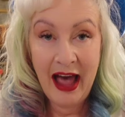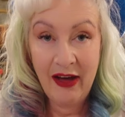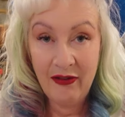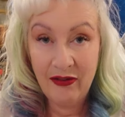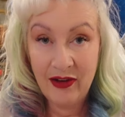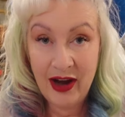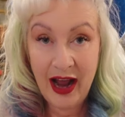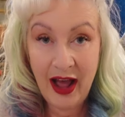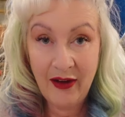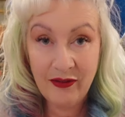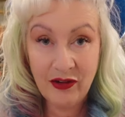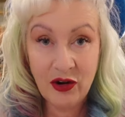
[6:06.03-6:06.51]

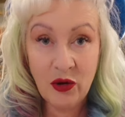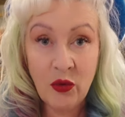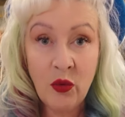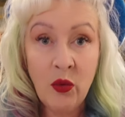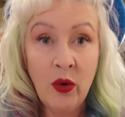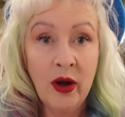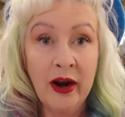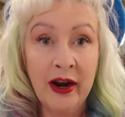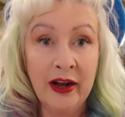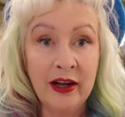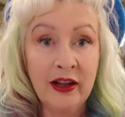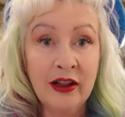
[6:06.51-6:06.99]
have it after
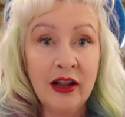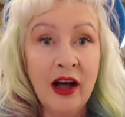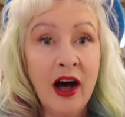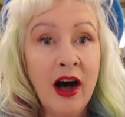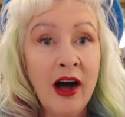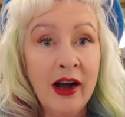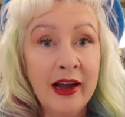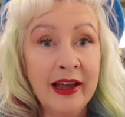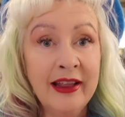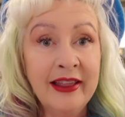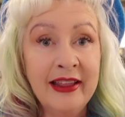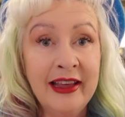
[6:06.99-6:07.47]
one
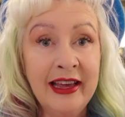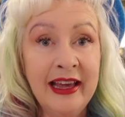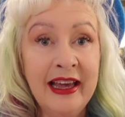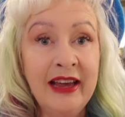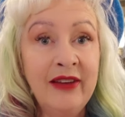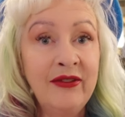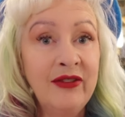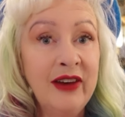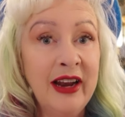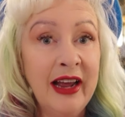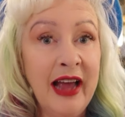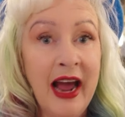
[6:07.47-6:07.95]
o'clock in
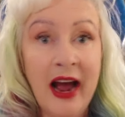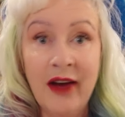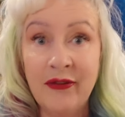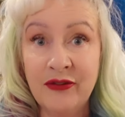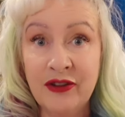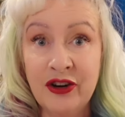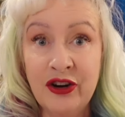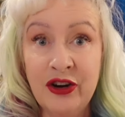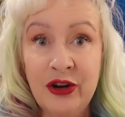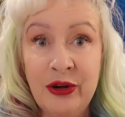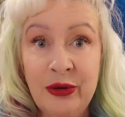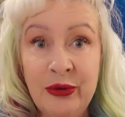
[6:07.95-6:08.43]
the evening,
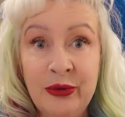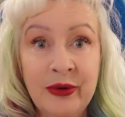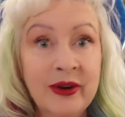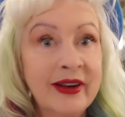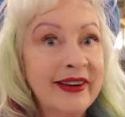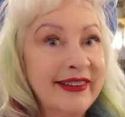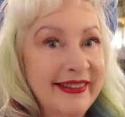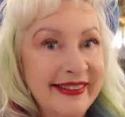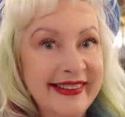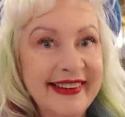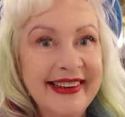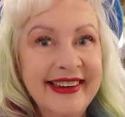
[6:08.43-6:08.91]

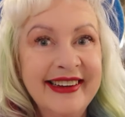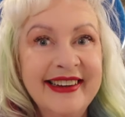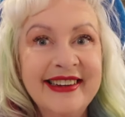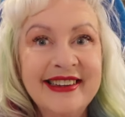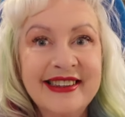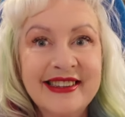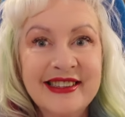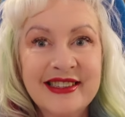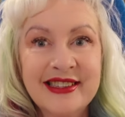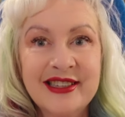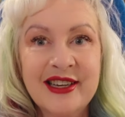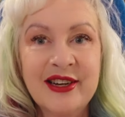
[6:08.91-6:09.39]
afternoon.
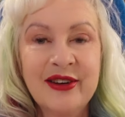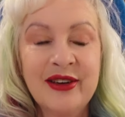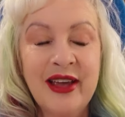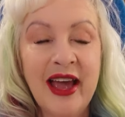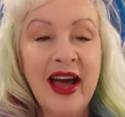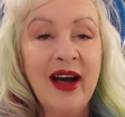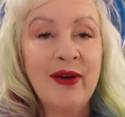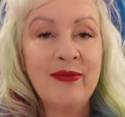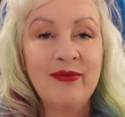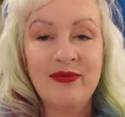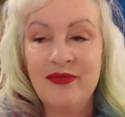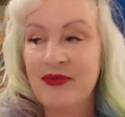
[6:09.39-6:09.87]
So,
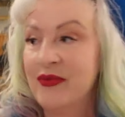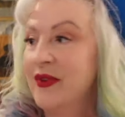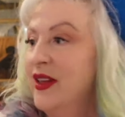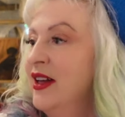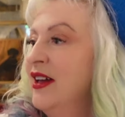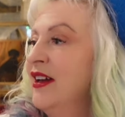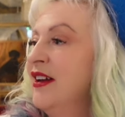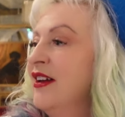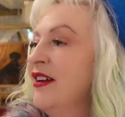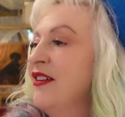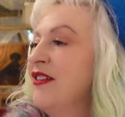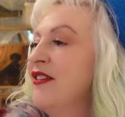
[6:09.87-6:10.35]
yeah,
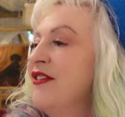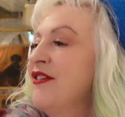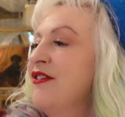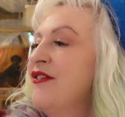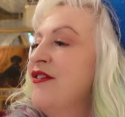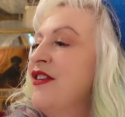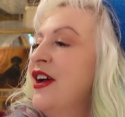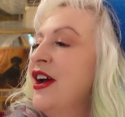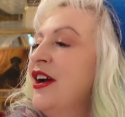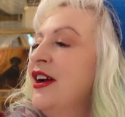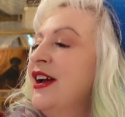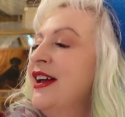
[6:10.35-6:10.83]

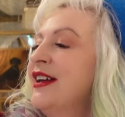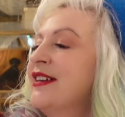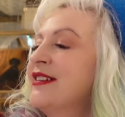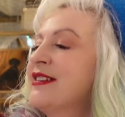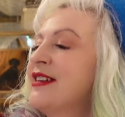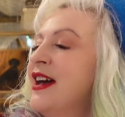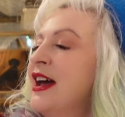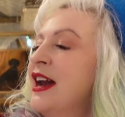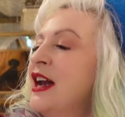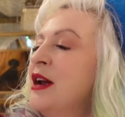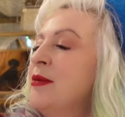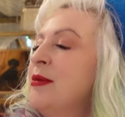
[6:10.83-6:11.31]
very
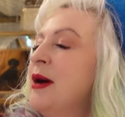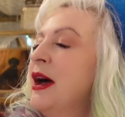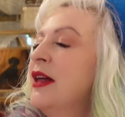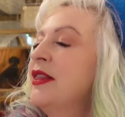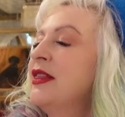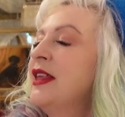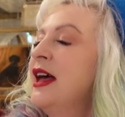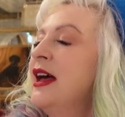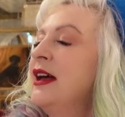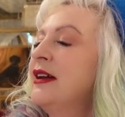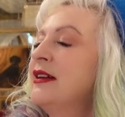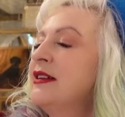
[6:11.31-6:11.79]
excited
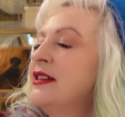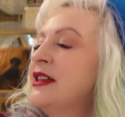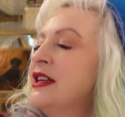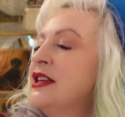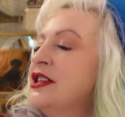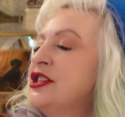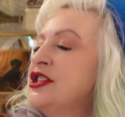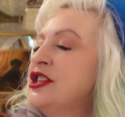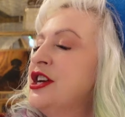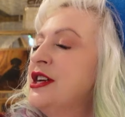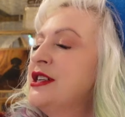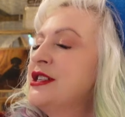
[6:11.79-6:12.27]
about that.
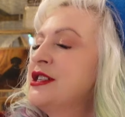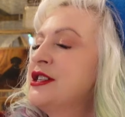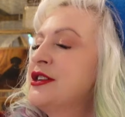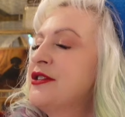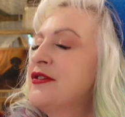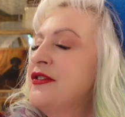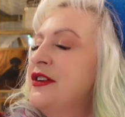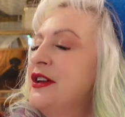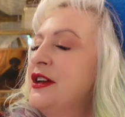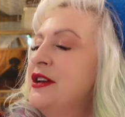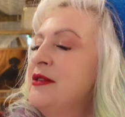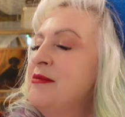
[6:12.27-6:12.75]
The
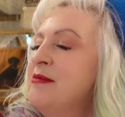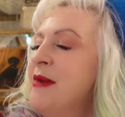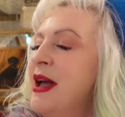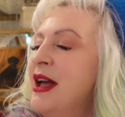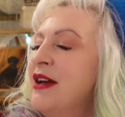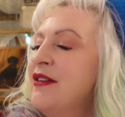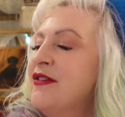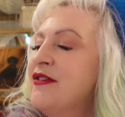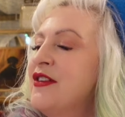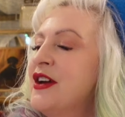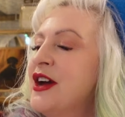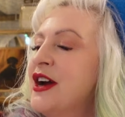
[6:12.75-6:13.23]
Chesterfield
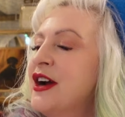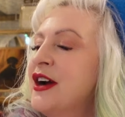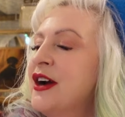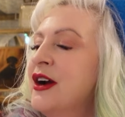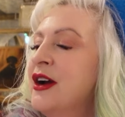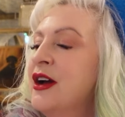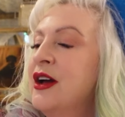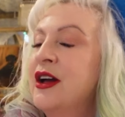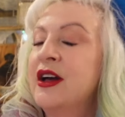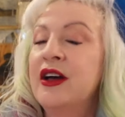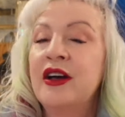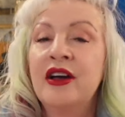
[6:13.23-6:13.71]
Mayfair
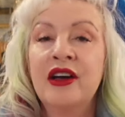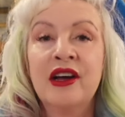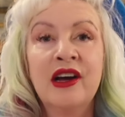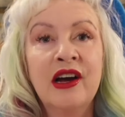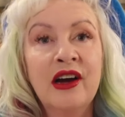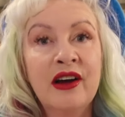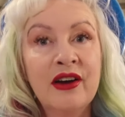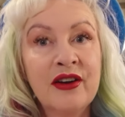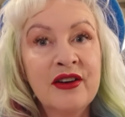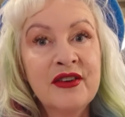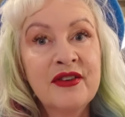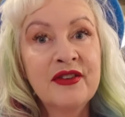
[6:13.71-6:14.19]

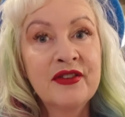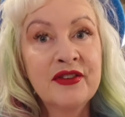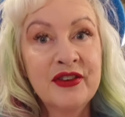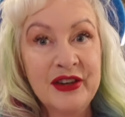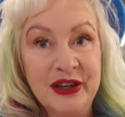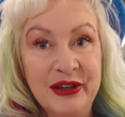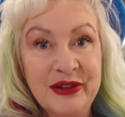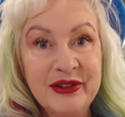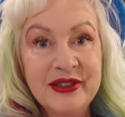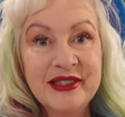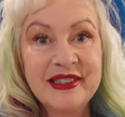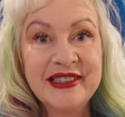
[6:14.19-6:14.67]

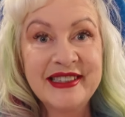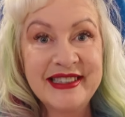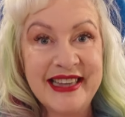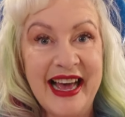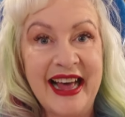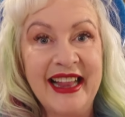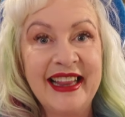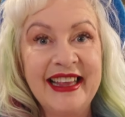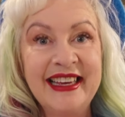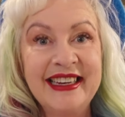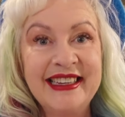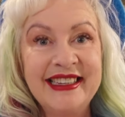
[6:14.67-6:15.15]
fruit
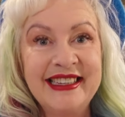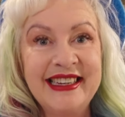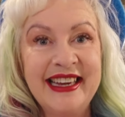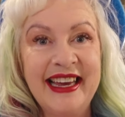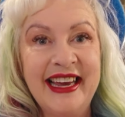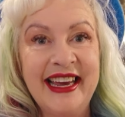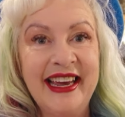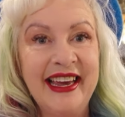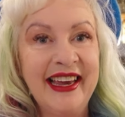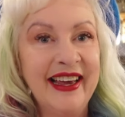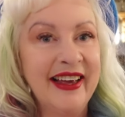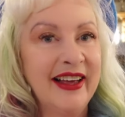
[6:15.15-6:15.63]
salad
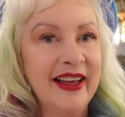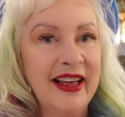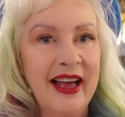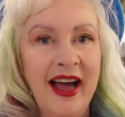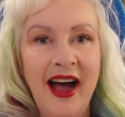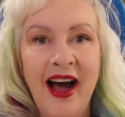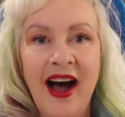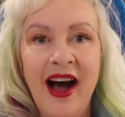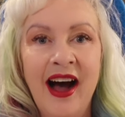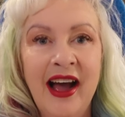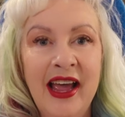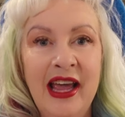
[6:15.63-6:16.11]
tea.
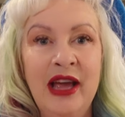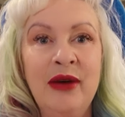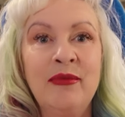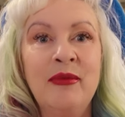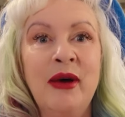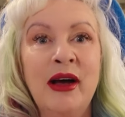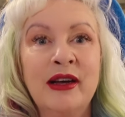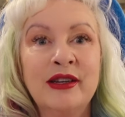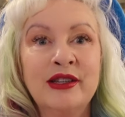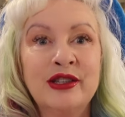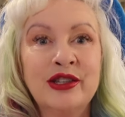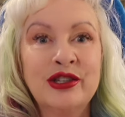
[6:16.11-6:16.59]
I
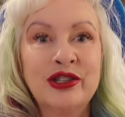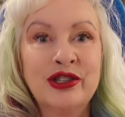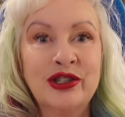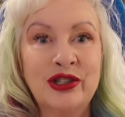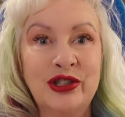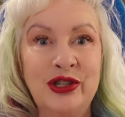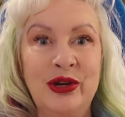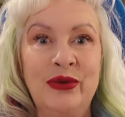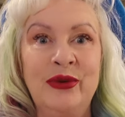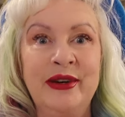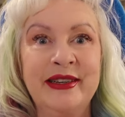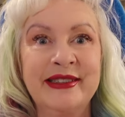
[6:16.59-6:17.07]
am
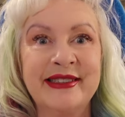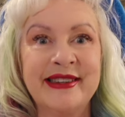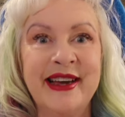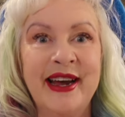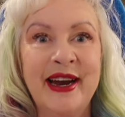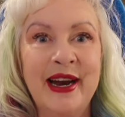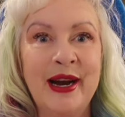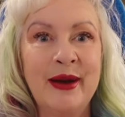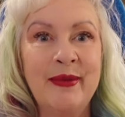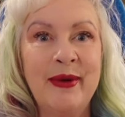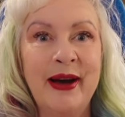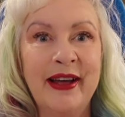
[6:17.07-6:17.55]
so
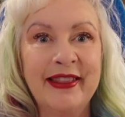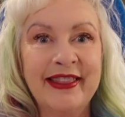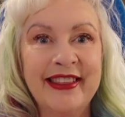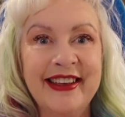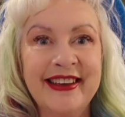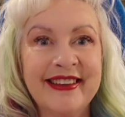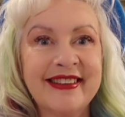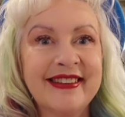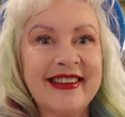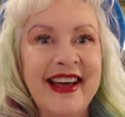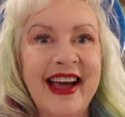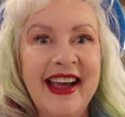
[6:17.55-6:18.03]
excited about
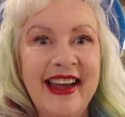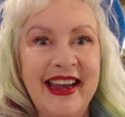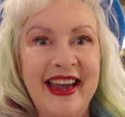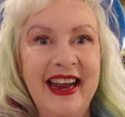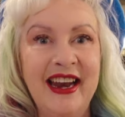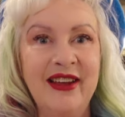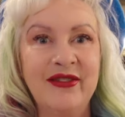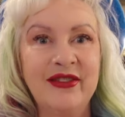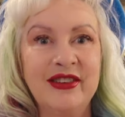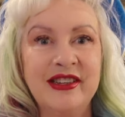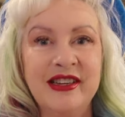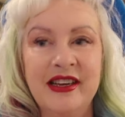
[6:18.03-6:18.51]
this. I
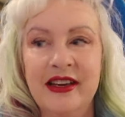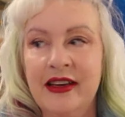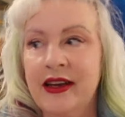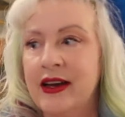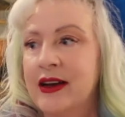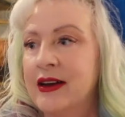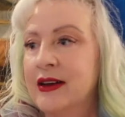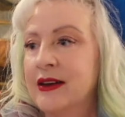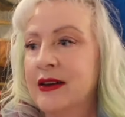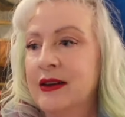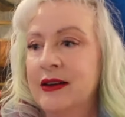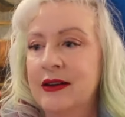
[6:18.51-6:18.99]
can't even tell
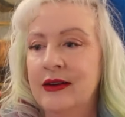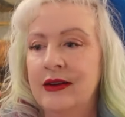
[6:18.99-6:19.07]
you.